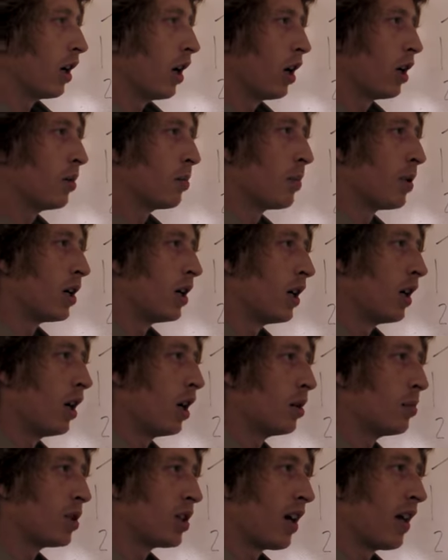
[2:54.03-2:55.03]
Hope
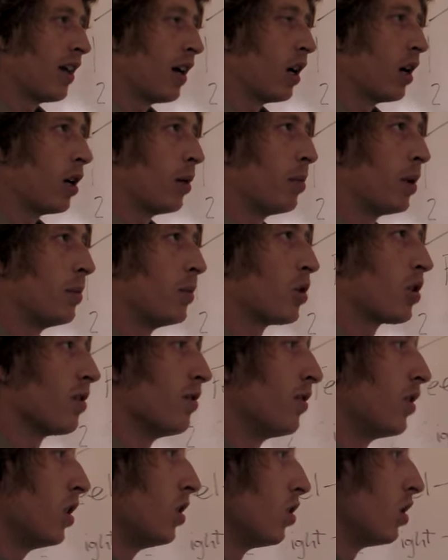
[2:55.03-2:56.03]
you get that, hope I'm not
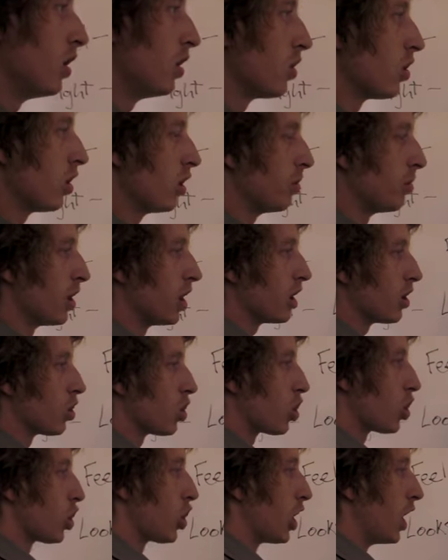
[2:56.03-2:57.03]
confusing you too
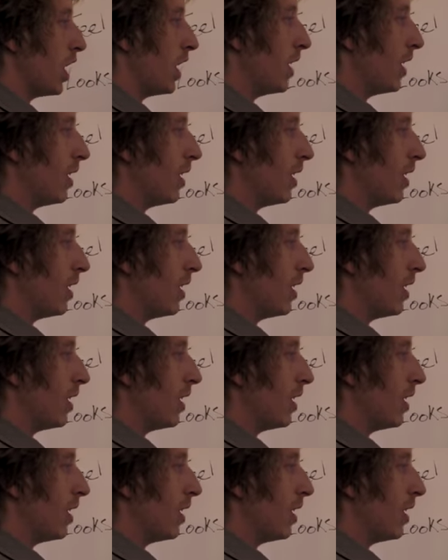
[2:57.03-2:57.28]
much.